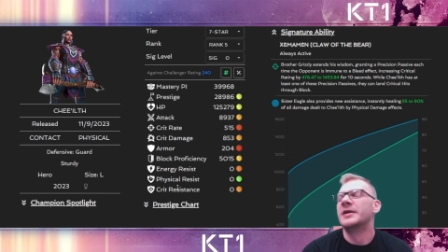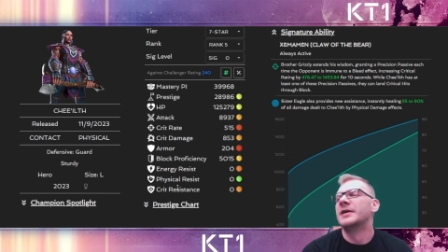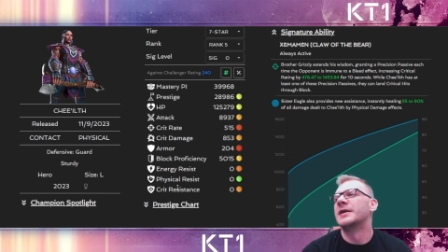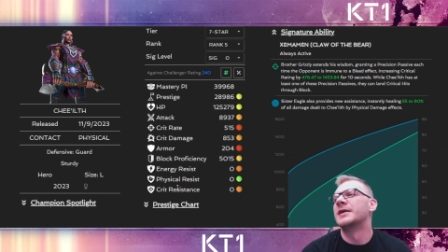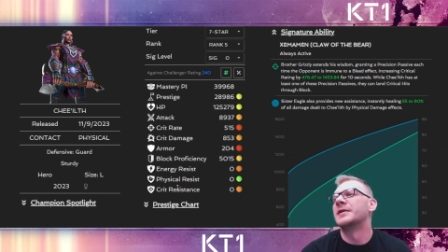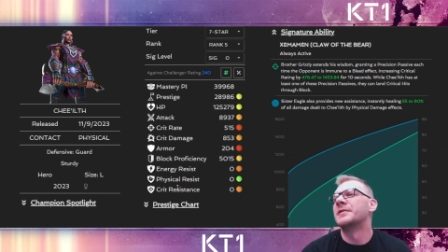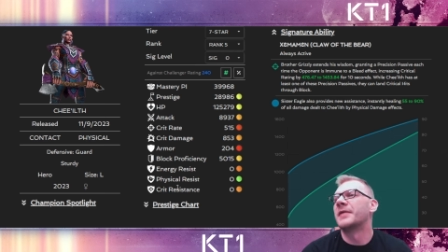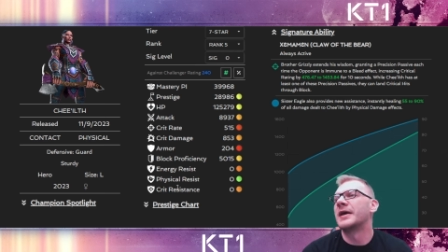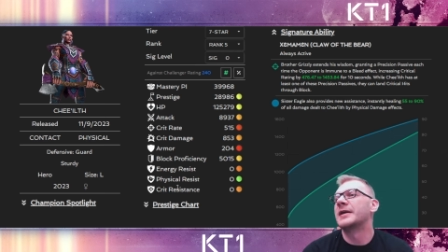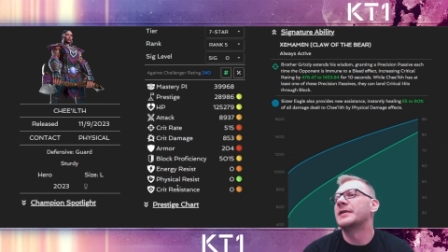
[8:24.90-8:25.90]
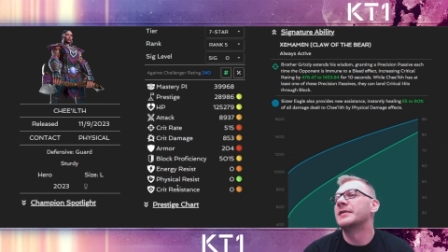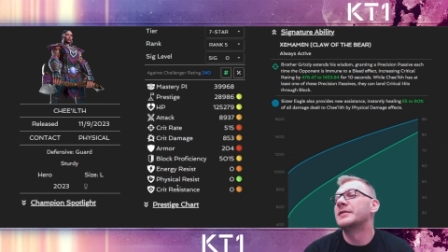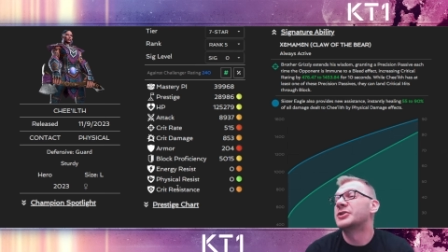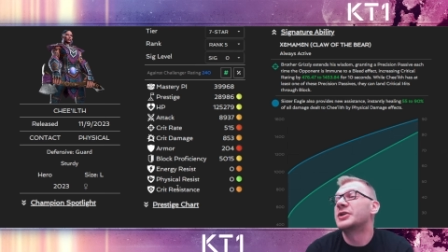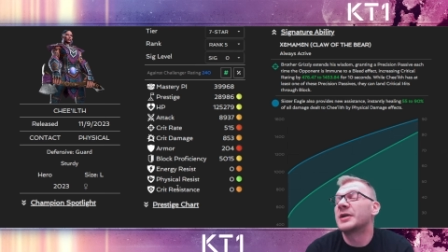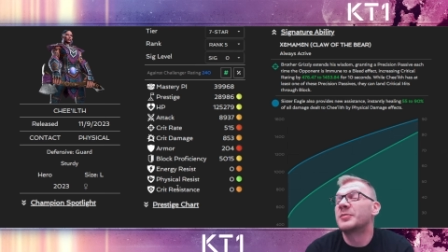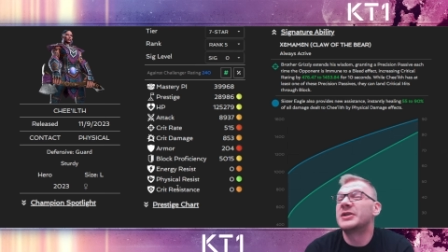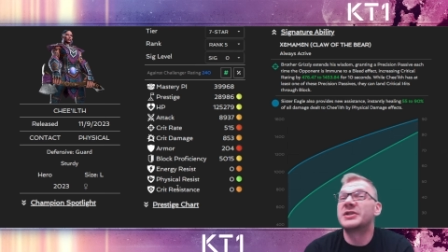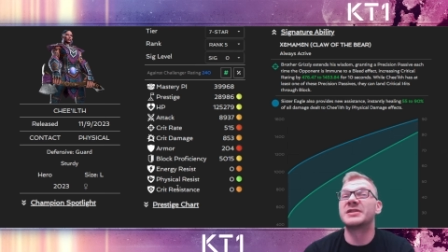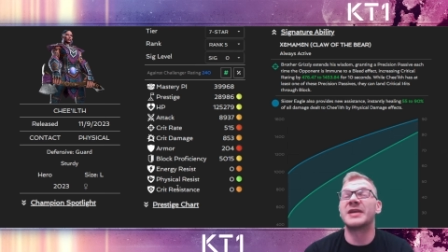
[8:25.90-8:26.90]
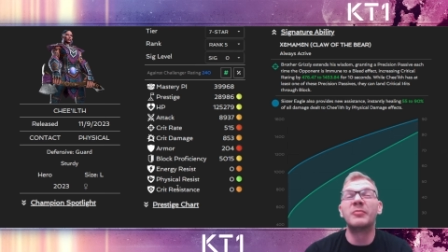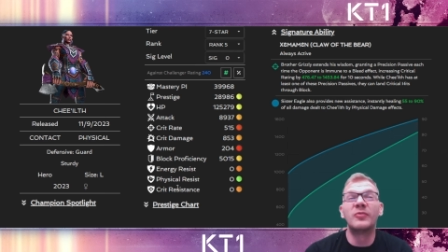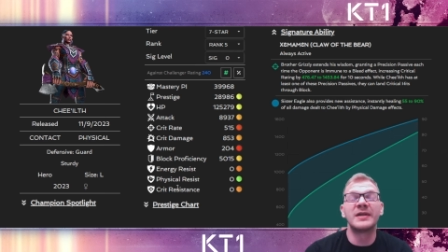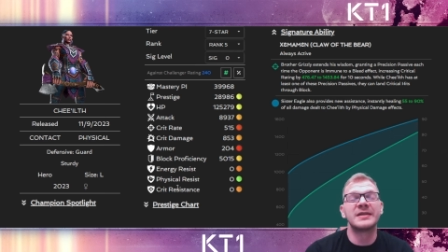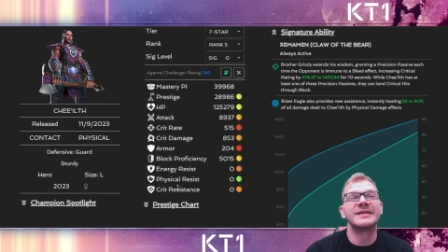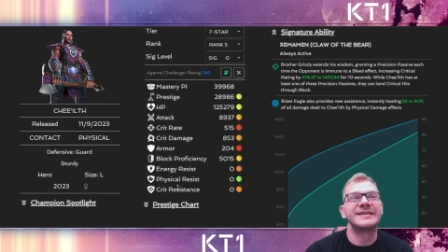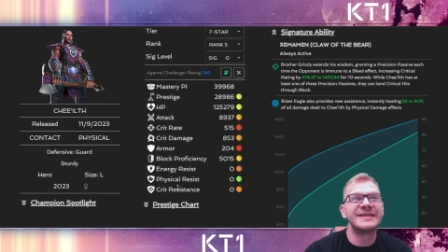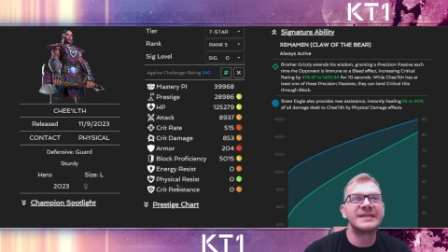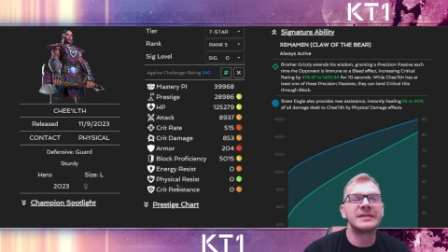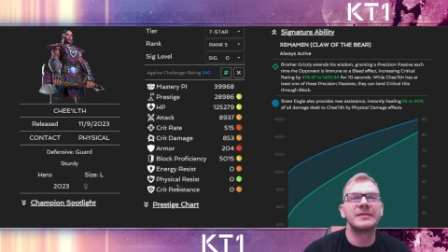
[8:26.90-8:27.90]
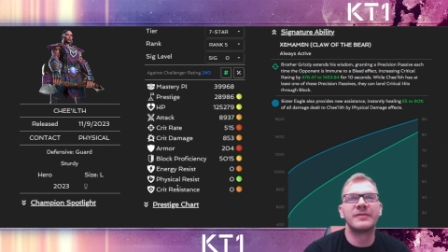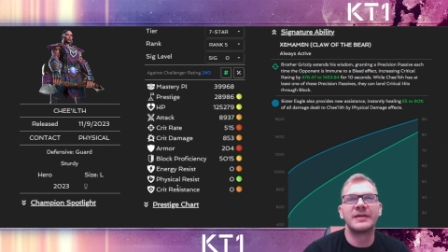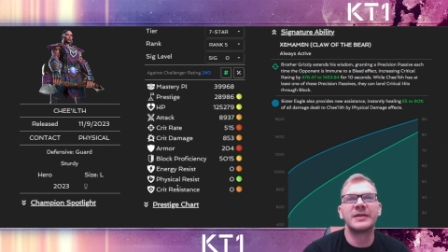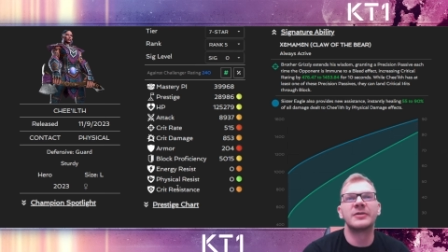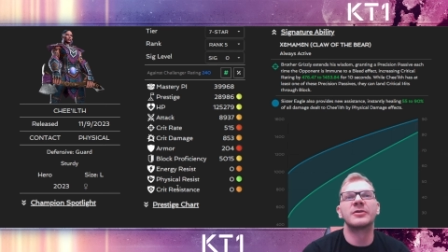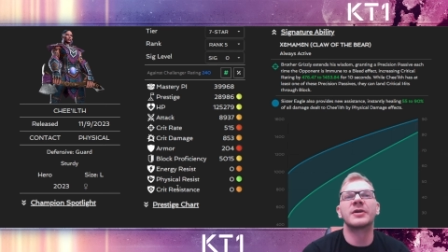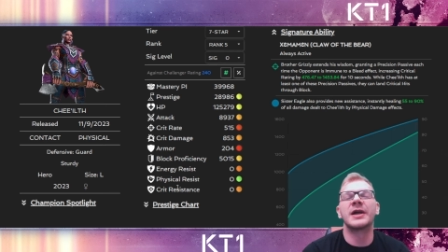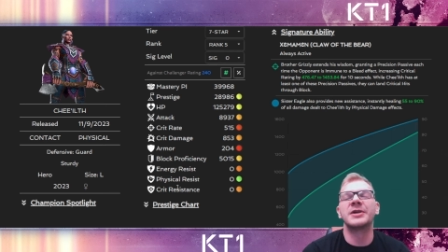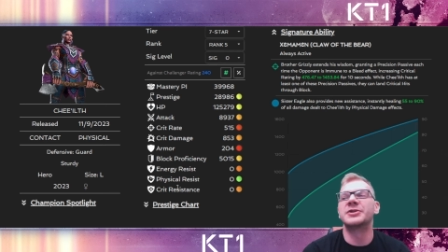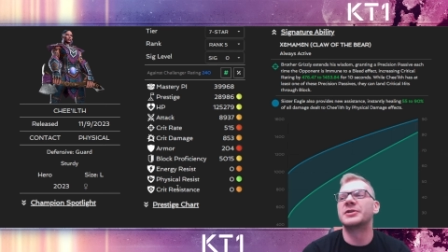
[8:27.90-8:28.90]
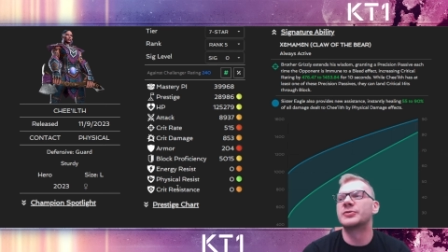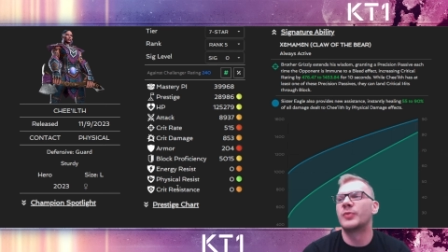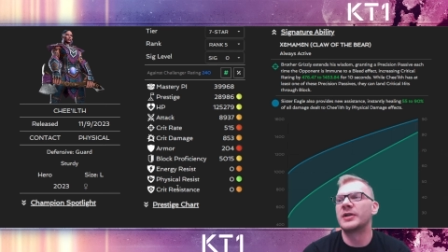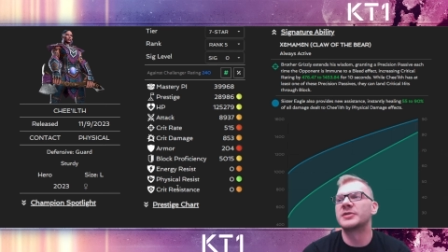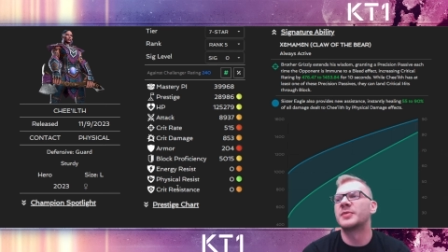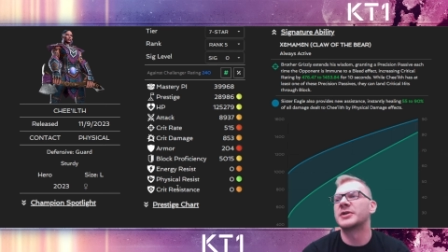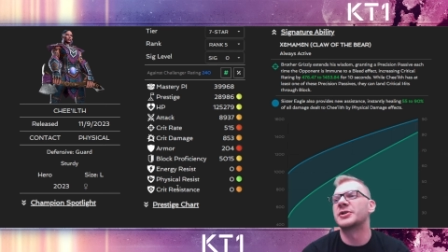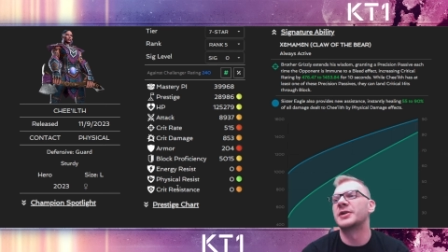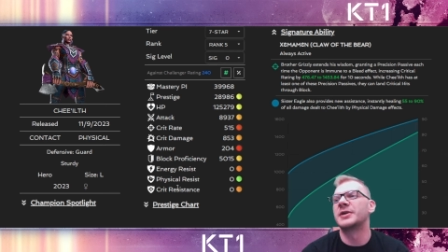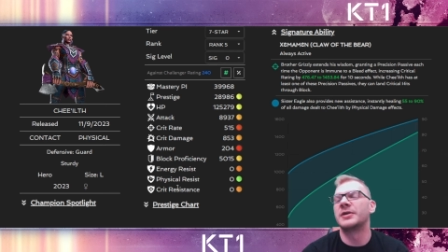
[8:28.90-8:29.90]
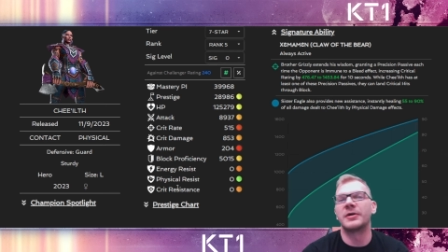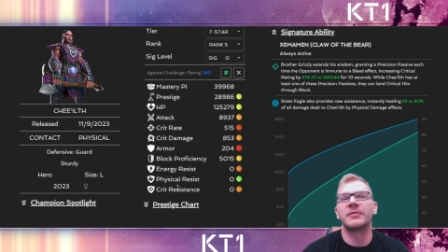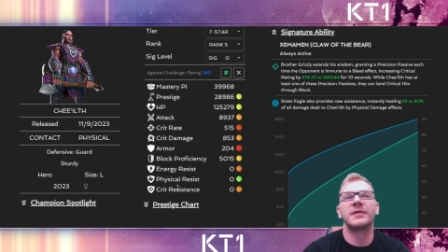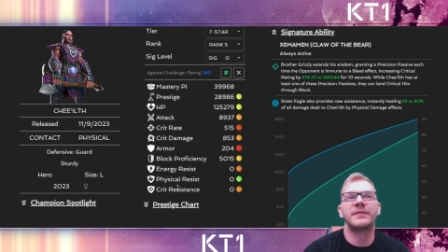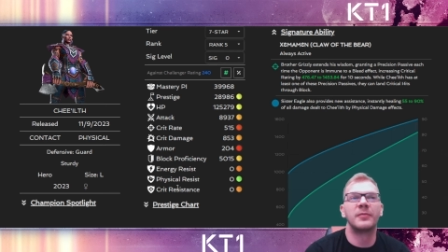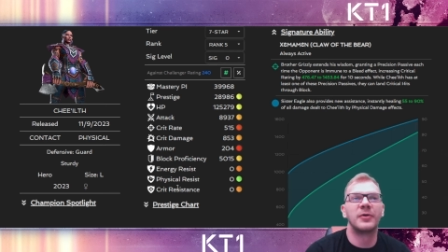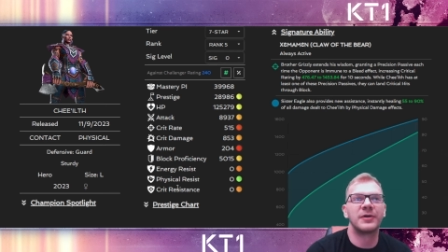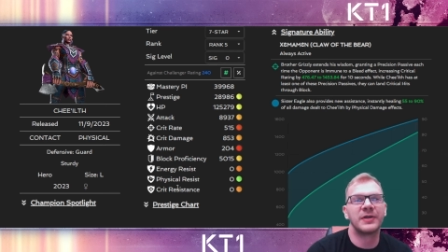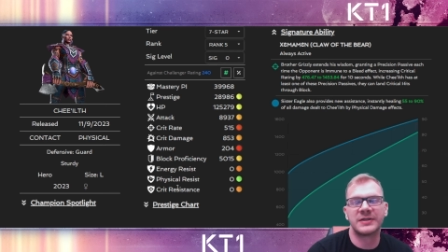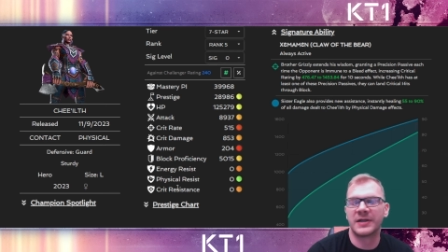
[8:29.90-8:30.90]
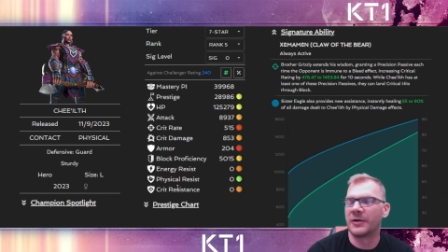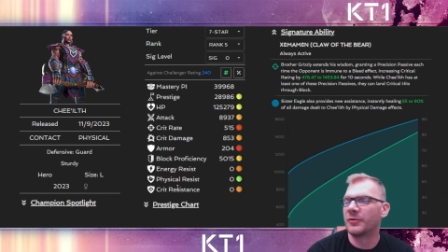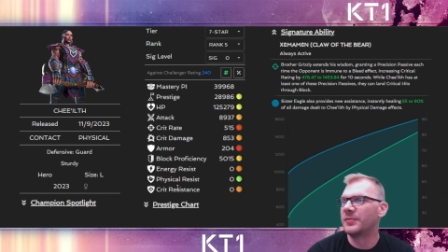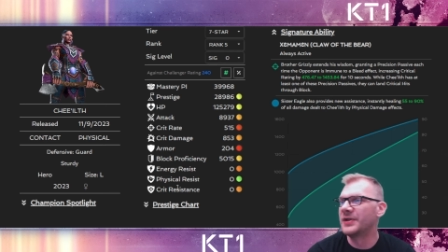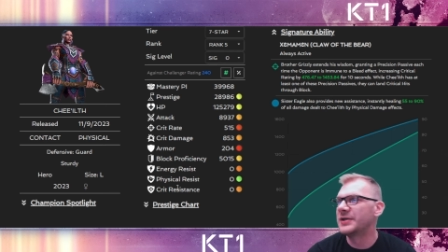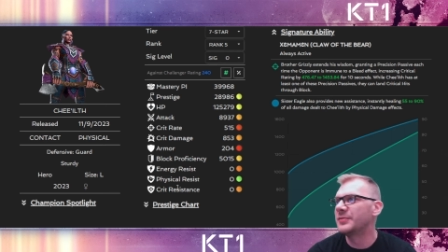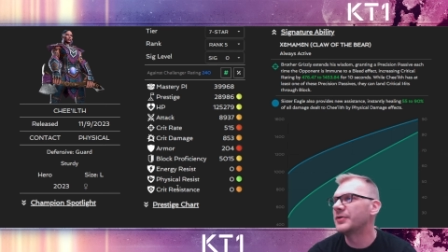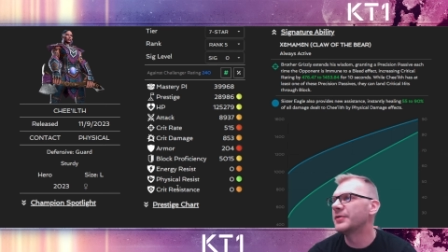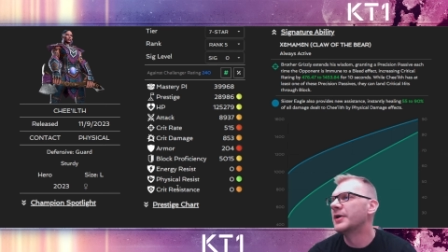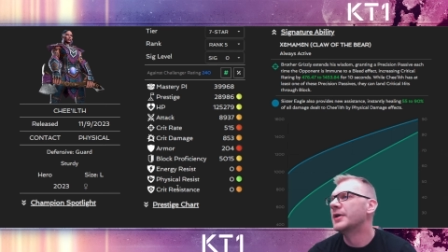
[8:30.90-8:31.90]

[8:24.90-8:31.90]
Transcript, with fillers: Uh, and she can be somewhat decent defender on occasion as well, especially, you know, if opponent doesn't have bleed immune.